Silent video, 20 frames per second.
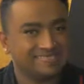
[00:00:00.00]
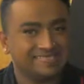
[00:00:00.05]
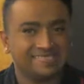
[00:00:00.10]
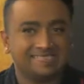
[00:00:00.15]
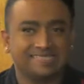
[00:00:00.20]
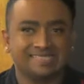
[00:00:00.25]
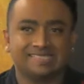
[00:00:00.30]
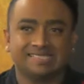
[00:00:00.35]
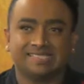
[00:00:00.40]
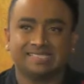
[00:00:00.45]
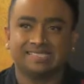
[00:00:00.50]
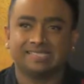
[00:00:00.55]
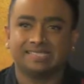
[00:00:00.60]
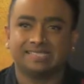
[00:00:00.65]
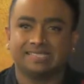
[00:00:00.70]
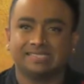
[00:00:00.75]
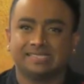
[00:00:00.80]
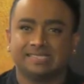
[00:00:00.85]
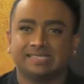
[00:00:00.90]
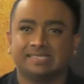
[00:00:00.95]

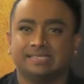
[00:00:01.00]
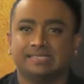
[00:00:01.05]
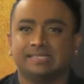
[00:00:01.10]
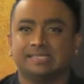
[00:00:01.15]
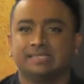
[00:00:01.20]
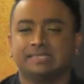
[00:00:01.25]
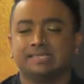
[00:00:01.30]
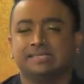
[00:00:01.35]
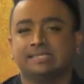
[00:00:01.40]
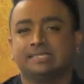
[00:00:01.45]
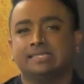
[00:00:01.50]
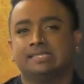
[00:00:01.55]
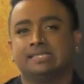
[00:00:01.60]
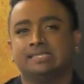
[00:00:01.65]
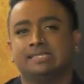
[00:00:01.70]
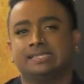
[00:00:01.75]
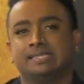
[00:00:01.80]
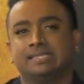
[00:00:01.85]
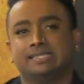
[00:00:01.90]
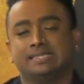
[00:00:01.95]

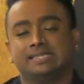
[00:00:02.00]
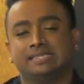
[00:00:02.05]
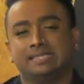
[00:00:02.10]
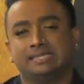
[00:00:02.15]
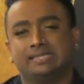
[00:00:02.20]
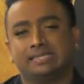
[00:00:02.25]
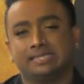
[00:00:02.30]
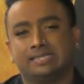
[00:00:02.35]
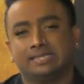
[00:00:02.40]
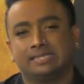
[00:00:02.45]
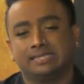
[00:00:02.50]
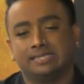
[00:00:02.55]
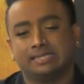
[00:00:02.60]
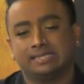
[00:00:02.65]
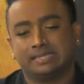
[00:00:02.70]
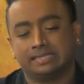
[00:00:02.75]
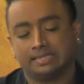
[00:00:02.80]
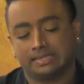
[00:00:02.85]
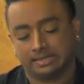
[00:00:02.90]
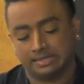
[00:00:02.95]

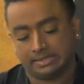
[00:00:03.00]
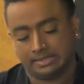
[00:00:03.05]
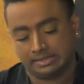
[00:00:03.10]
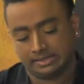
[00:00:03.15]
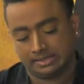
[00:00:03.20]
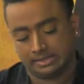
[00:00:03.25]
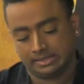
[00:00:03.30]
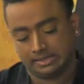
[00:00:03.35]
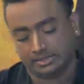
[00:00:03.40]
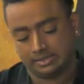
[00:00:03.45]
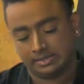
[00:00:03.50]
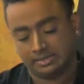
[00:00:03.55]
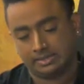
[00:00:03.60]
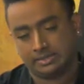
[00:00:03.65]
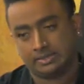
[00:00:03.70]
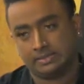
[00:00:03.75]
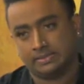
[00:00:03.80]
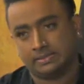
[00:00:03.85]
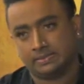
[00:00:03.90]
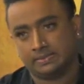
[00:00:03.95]

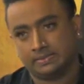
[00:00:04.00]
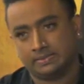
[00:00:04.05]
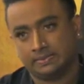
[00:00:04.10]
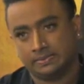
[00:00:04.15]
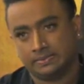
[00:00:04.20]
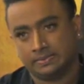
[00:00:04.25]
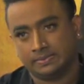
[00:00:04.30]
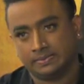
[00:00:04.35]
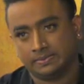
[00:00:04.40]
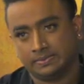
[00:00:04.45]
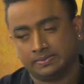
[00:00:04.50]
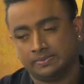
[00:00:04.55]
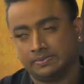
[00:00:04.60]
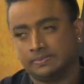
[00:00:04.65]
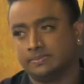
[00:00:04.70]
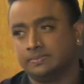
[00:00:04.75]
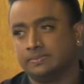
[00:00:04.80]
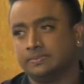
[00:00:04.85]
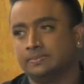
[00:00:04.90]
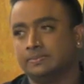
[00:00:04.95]

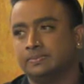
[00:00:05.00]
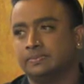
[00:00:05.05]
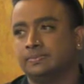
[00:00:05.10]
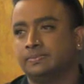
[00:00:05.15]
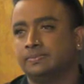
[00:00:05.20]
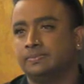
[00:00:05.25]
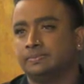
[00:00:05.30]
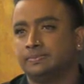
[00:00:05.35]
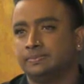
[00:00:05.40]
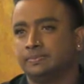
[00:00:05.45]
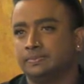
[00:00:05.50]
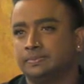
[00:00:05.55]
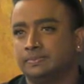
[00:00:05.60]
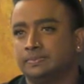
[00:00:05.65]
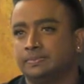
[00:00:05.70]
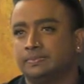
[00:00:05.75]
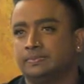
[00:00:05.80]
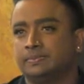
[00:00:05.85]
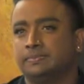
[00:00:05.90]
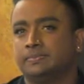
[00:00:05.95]

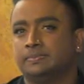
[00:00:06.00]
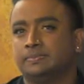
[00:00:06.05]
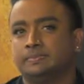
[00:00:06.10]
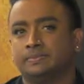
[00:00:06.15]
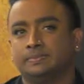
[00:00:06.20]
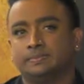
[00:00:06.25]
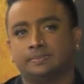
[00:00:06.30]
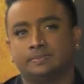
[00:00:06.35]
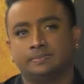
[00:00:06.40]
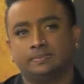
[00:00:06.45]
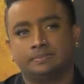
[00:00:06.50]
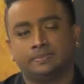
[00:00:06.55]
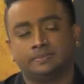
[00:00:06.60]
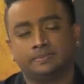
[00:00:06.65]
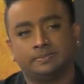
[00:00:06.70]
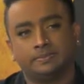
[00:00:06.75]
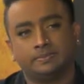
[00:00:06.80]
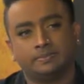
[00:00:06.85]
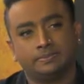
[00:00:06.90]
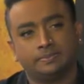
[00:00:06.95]

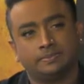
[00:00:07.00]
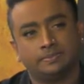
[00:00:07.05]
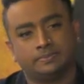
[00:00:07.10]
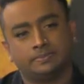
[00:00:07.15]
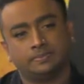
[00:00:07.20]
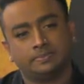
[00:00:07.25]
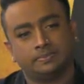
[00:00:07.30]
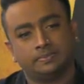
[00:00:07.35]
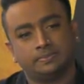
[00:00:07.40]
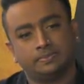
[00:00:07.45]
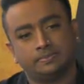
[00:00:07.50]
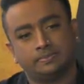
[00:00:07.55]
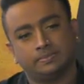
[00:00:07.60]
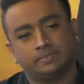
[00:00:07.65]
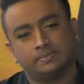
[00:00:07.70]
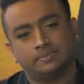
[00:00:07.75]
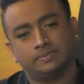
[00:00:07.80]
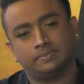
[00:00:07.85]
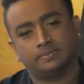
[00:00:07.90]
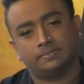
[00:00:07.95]
[no speech]